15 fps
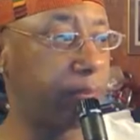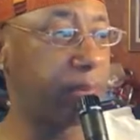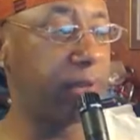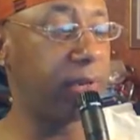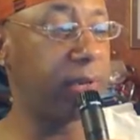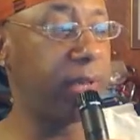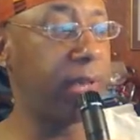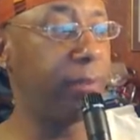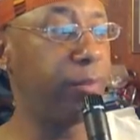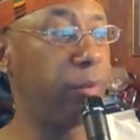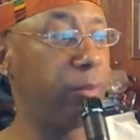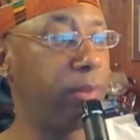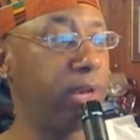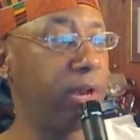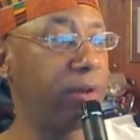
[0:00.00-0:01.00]
but
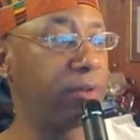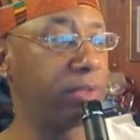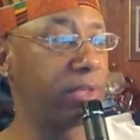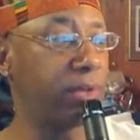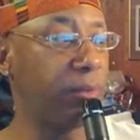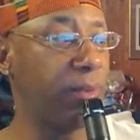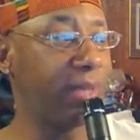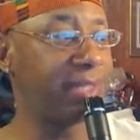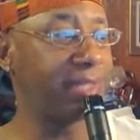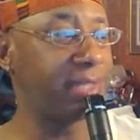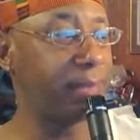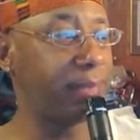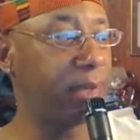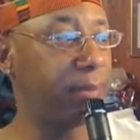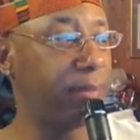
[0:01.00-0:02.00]
Hebrew belongs to the West
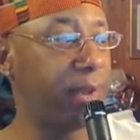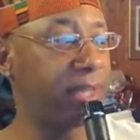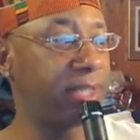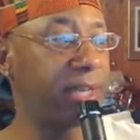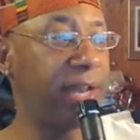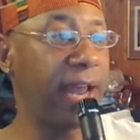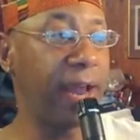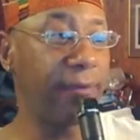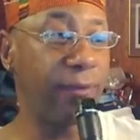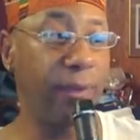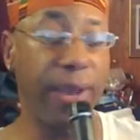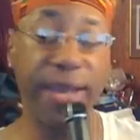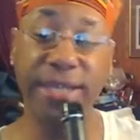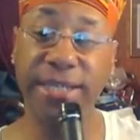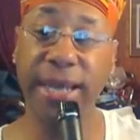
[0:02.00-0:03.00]
Semitic branch of the
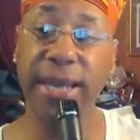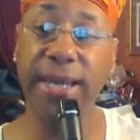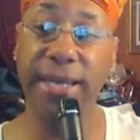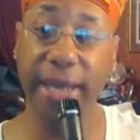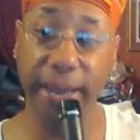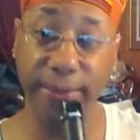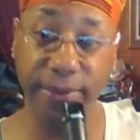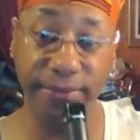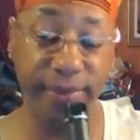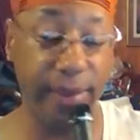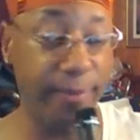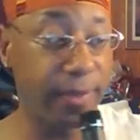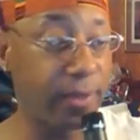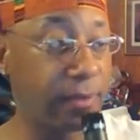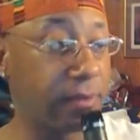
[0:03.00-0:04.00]
Afro-Asiatic language
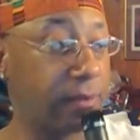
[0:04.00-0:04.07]
family.